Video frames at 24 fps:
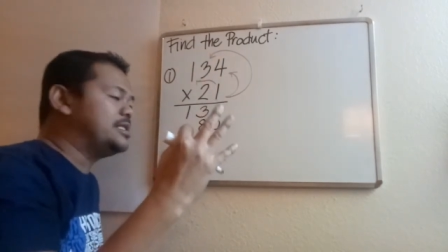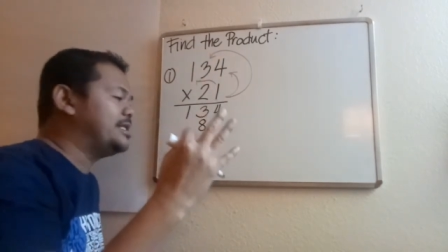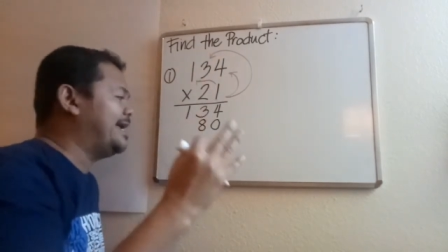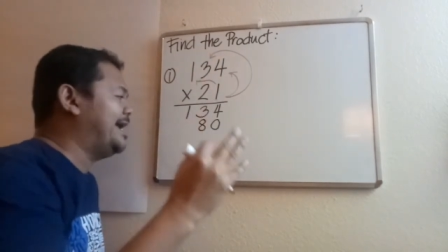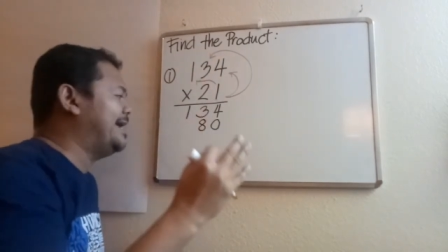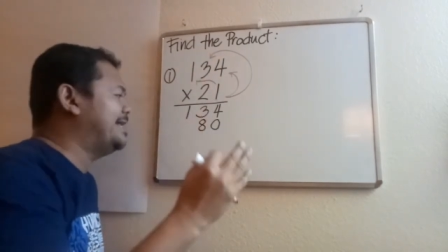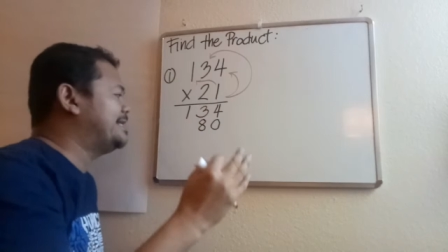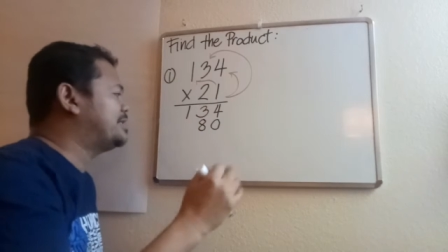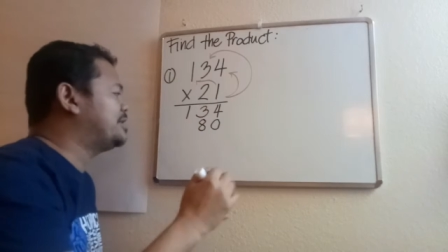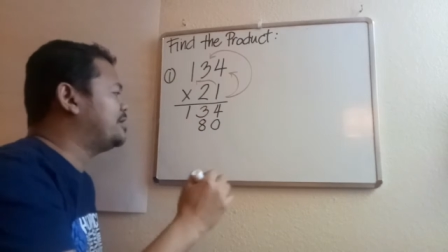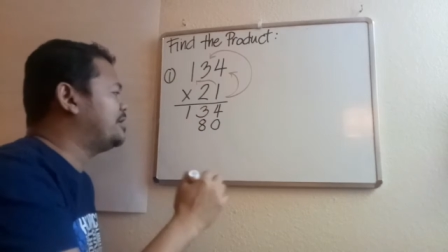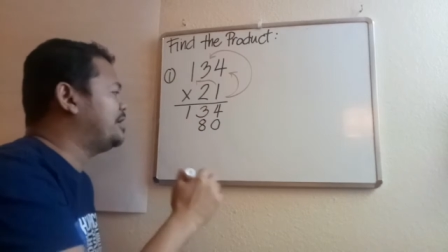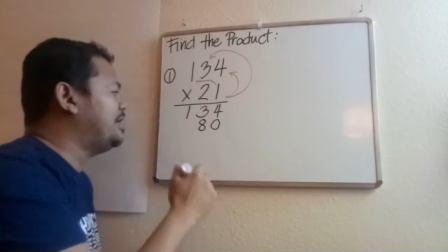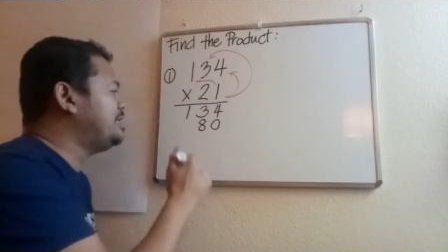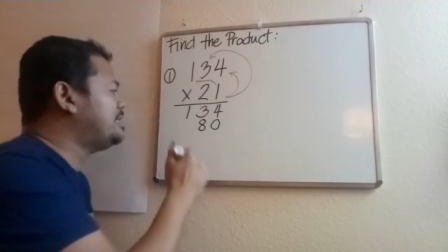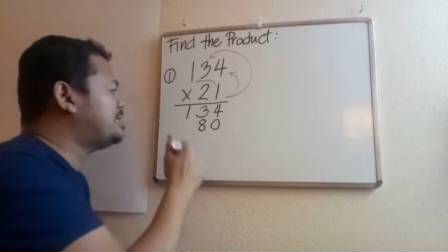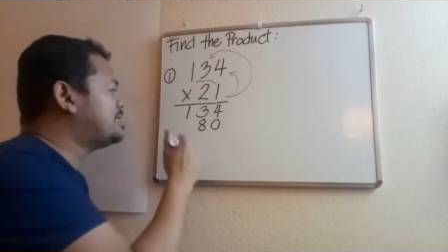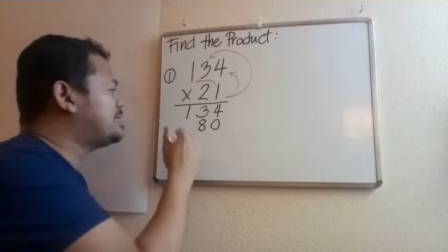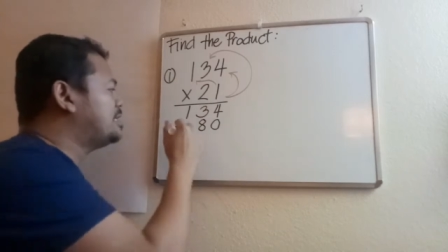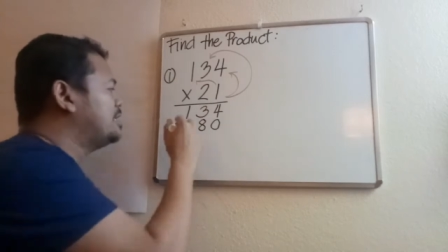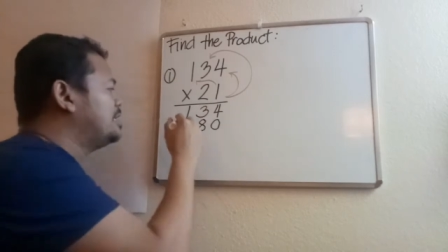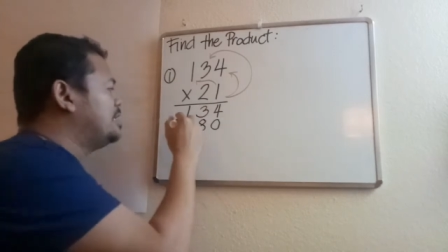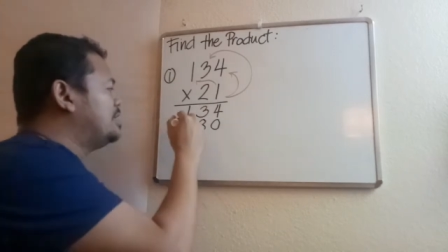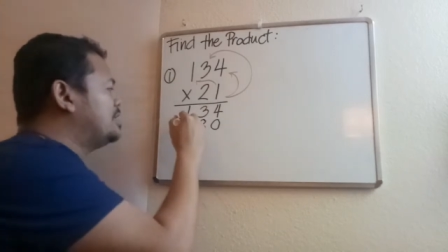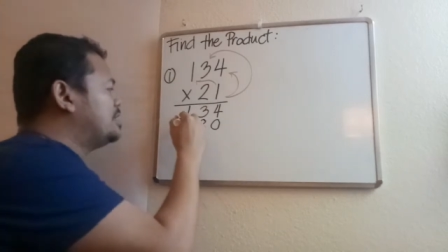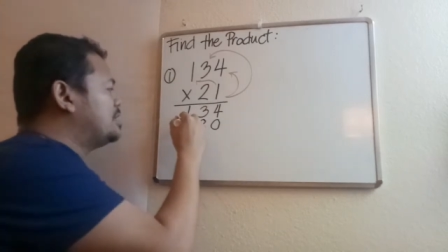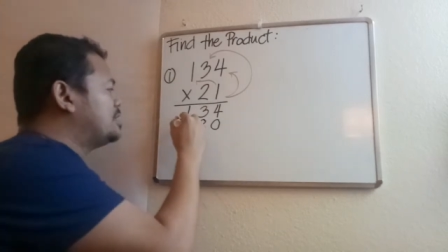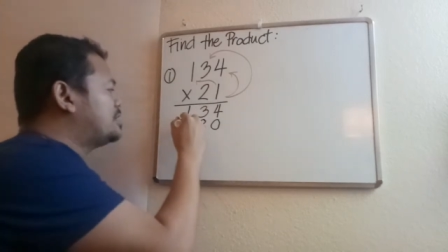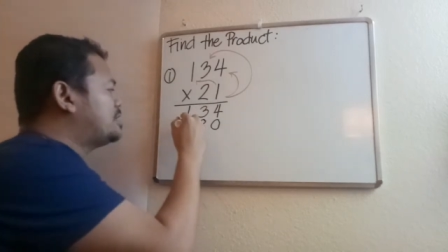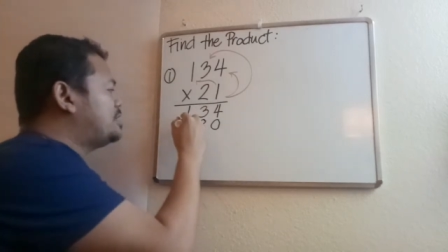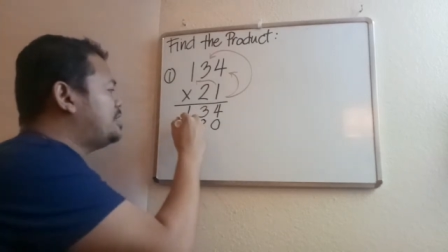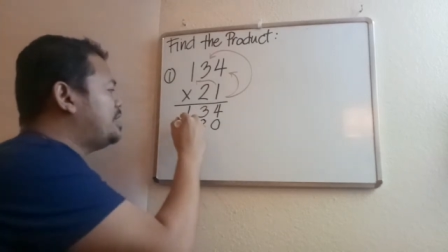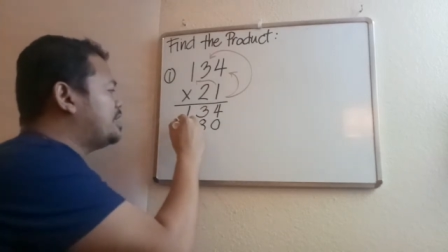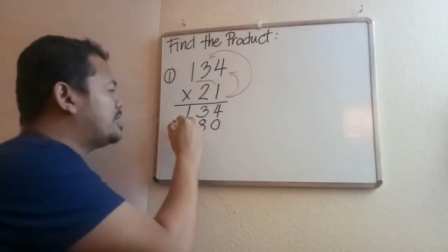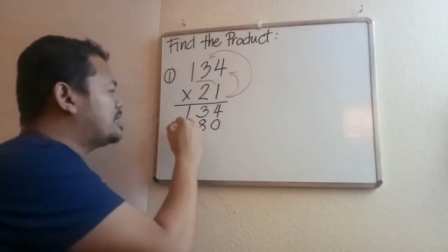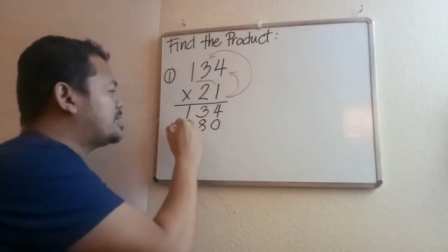The answer is
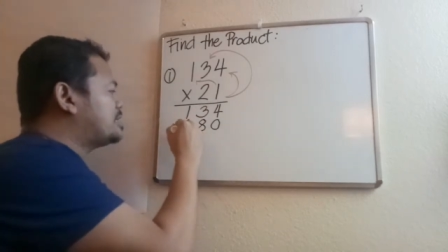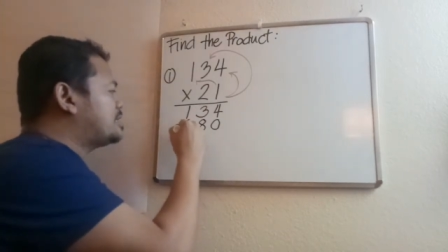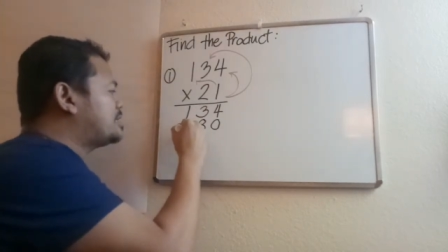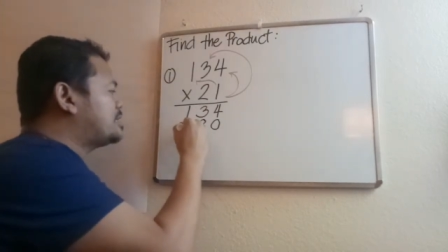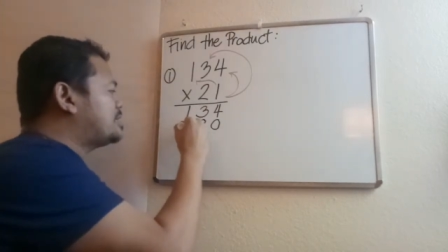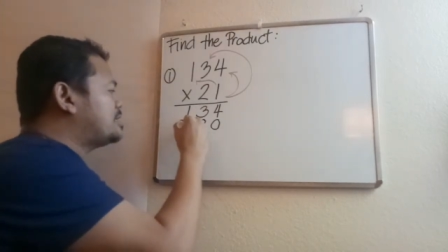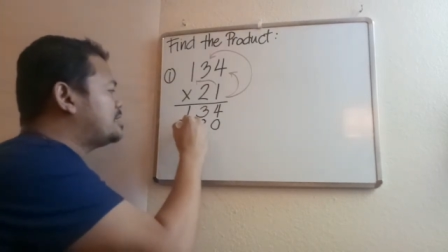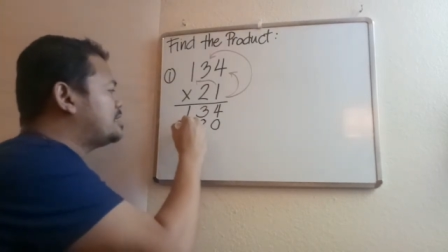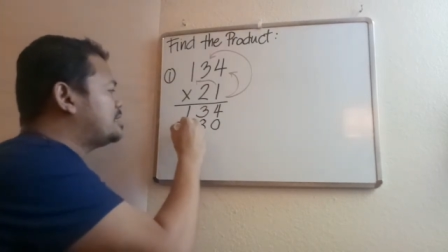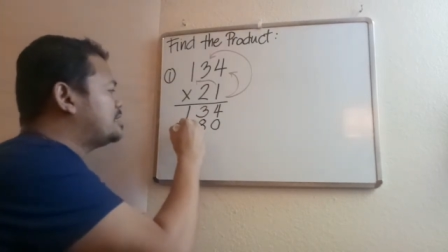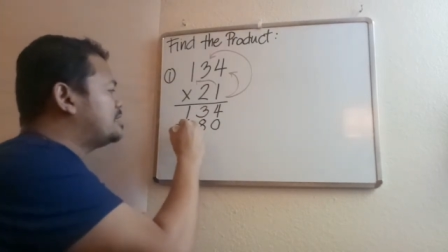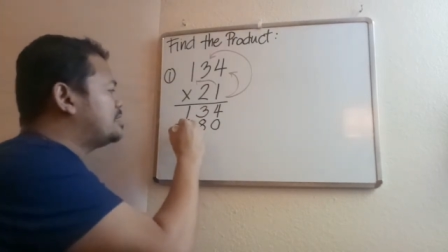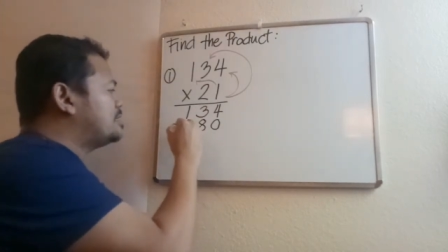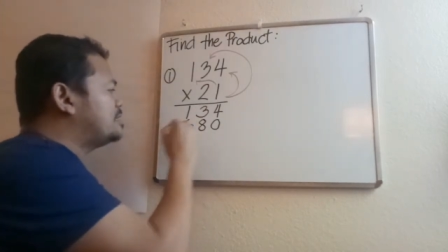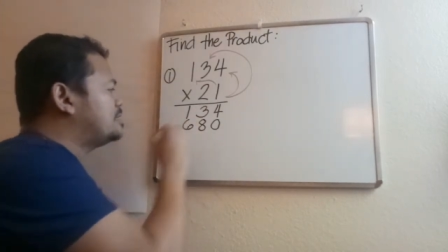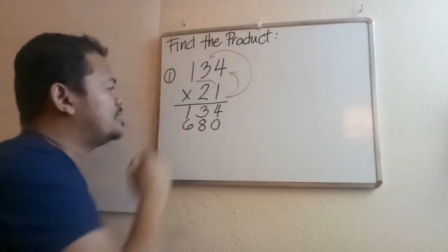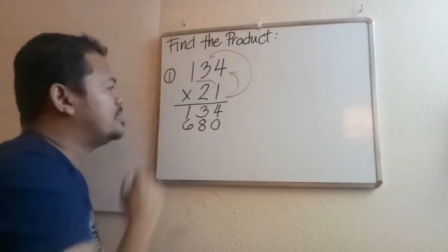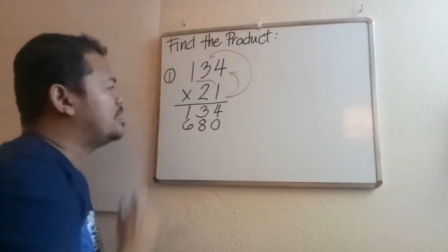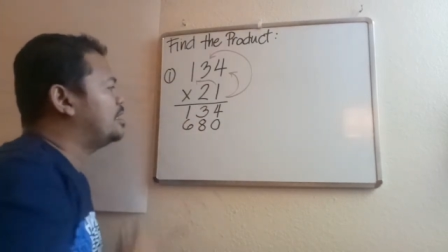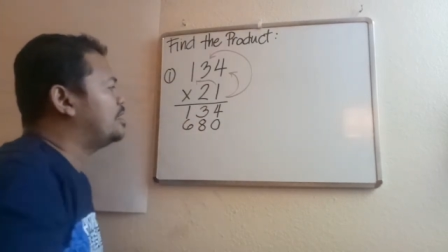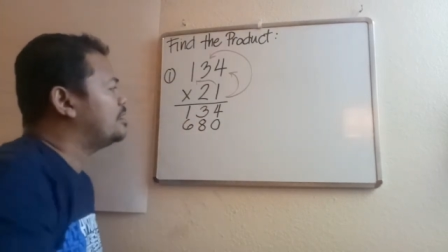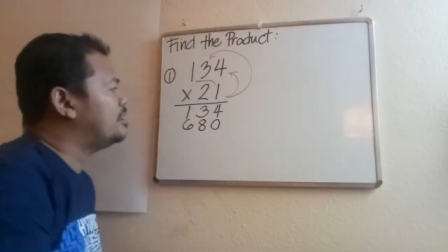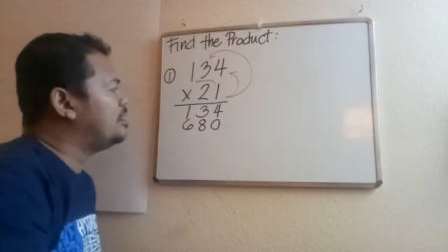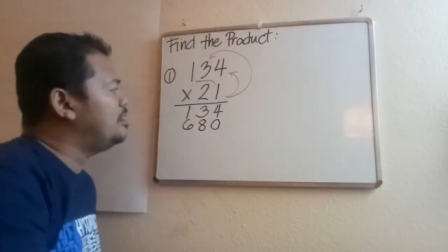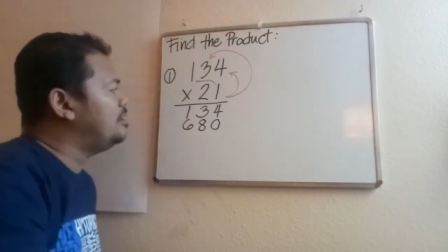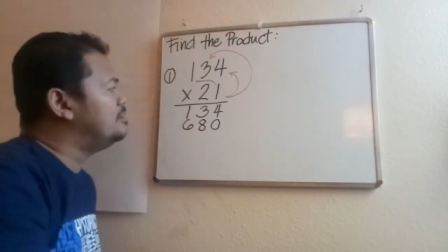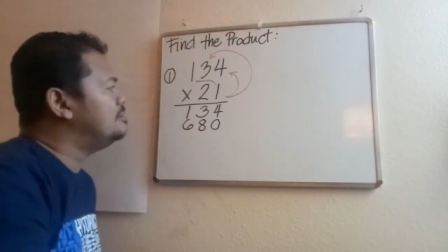6. There you